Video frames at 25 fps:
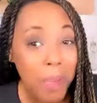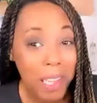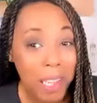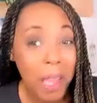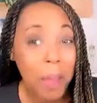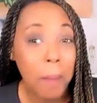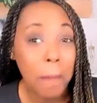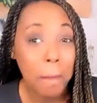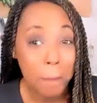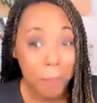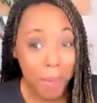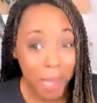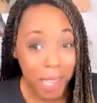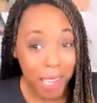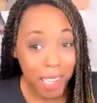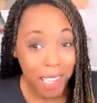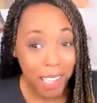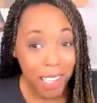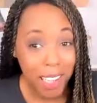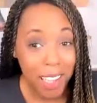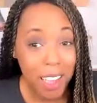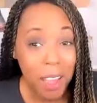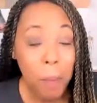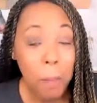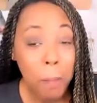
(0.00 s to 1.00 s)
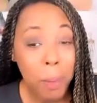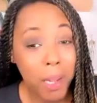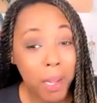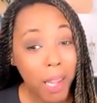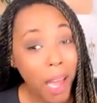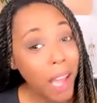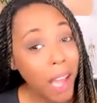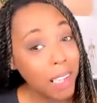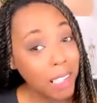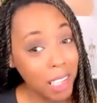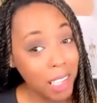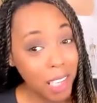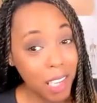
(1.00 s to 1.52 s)
and admit it, but
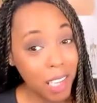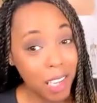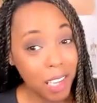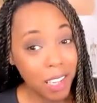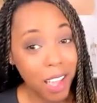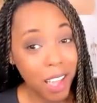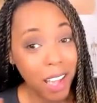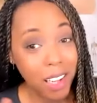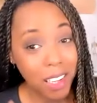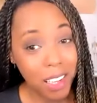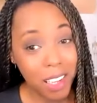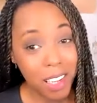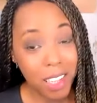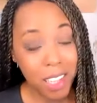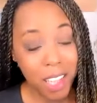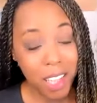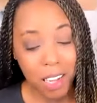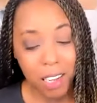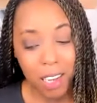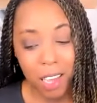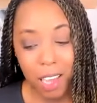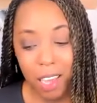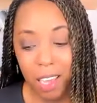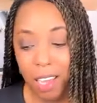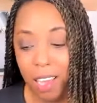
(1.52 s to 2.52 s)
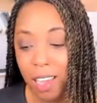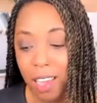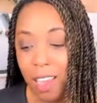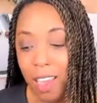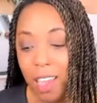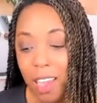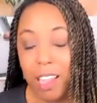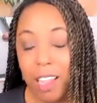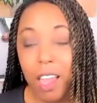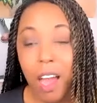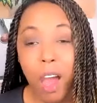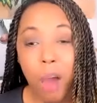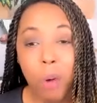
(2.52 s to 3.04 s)
I did. I did that day.
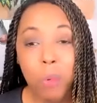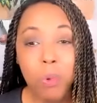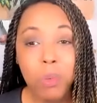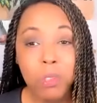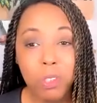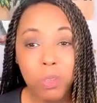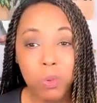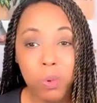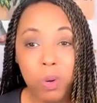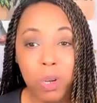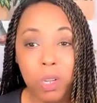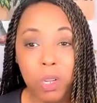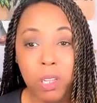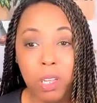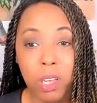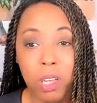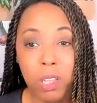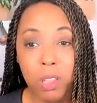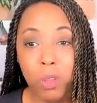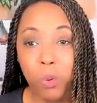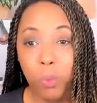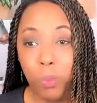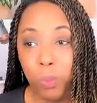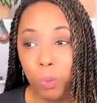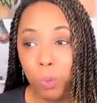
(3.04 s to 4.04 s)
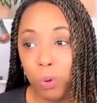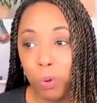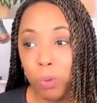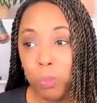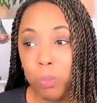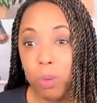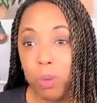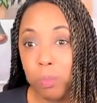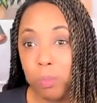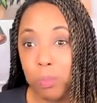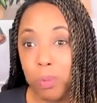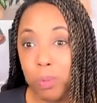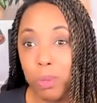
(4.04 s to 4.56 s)
And I was the one in the
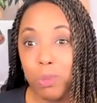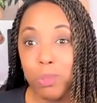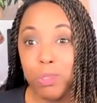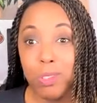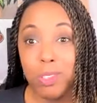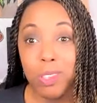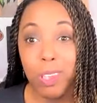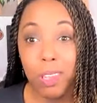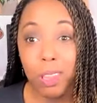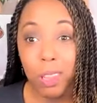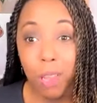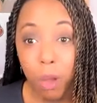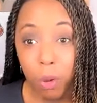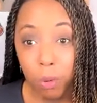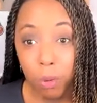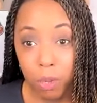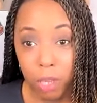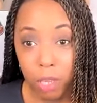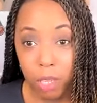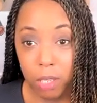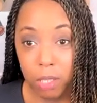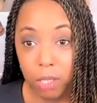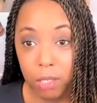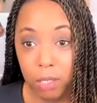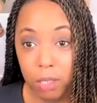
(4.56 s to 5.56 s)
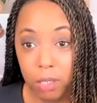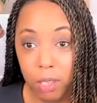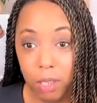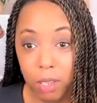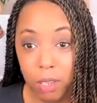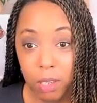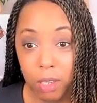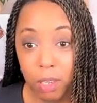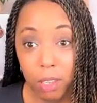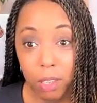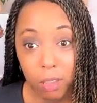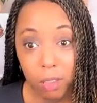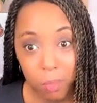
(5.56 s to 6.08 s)
room abused the longest.
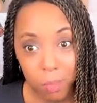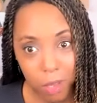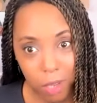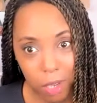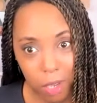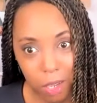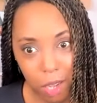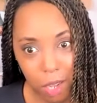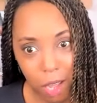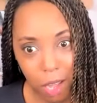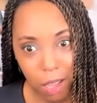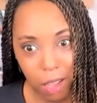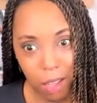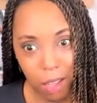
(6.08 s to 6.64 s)
Can you believe that?